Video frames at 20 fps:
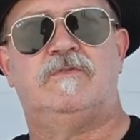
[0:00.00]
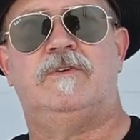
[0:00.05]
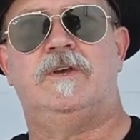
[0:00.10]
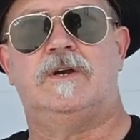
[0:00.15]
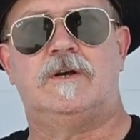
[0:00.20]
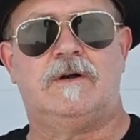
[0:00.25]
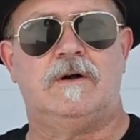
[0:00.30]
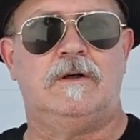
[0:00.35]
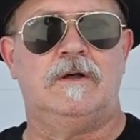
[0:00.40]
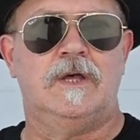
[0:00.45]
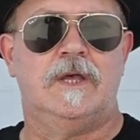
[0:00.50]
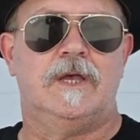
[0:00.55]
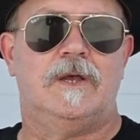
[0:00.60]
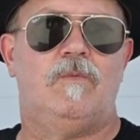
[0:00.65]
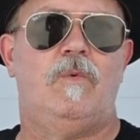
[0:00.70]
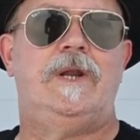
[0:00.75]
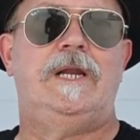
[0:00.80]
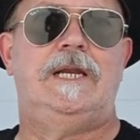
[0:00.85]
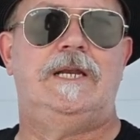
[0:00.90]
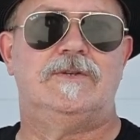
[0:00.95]
vehicle.
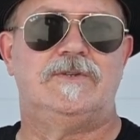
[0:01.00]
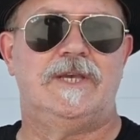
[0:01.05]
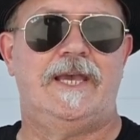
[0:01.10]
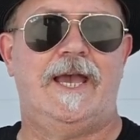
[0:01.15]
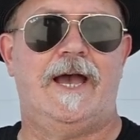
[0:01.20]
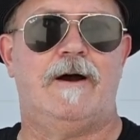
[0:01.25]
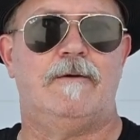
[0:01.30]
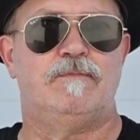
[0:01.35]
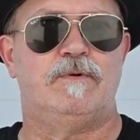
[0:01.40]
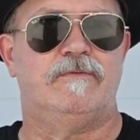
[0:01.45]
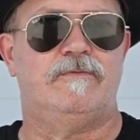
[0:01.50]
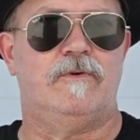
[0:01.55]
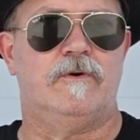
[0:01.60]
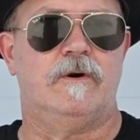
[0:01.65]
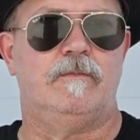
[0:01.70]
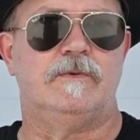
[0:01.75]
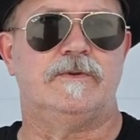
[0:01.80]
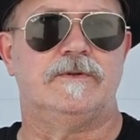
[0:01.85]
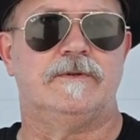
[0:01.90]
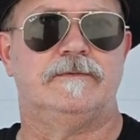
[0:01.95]
We need to see how it
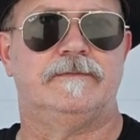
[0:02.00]
performs.